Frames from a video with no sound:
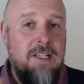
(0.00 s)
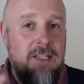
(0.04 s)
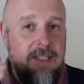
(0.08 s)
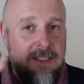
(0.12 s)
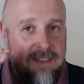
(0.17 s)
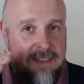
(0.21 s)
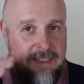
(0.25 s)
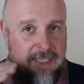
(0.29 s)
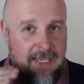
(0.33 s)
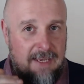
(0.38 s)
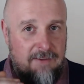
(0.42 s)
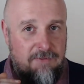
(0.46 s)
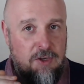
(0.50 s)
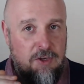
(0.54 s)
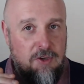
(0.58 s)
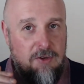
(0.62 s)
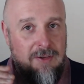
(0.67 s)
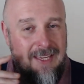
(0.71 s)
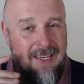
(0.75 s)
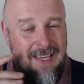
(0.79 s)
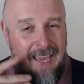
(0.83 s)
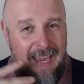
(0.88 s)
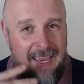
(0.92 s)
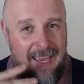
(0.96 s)
see if you
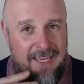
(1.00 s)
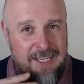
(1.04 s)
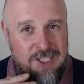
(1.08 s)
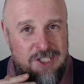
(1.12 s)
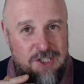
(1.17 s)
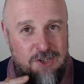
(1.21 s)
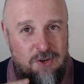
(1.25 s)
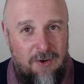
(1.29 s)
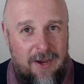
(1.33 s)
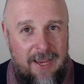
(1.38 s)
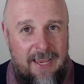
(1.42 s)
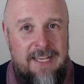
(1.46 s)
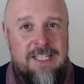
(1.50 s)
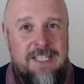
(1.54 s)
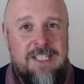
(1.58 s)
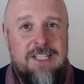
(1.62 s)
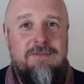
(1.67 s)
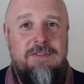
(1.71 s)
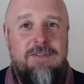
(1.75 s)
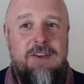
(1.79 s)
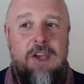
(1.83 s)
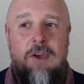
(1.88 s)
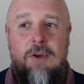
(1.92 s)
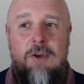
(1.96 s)
can get into your
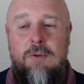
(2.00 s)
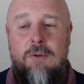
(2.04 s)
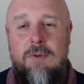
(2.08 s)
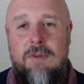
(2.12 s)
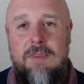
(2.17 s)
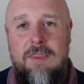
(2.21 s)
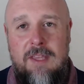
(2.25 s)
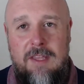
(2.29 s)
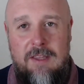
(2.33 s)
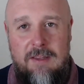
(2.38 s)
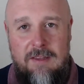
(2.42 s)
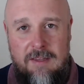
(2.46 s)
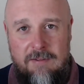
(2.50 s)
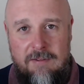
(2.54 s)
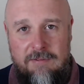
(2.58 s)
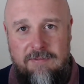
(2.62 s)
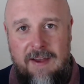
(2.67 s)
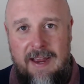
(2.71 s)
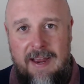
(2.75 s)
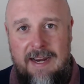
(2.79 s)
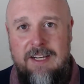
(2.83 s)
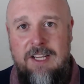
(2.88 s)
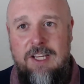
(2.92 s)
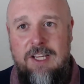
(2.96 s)
interview the
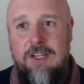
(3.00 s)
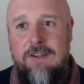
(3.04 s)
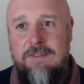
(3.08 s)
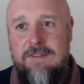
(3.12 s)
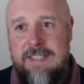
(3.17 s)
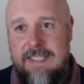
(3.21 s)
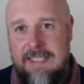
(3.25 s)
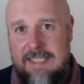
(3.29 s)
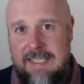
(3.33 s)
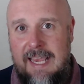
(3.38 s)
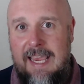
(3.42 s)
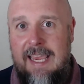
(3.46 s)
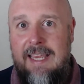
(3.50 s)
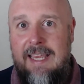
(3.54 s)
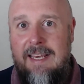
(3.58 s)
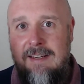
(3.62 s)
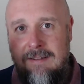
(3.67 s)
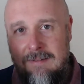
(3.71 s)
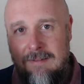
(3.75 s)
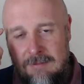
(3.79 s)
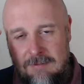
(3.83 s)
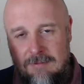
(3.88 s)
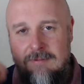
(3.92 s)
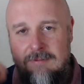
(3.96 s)
fact that you've
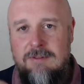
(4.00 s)
seen,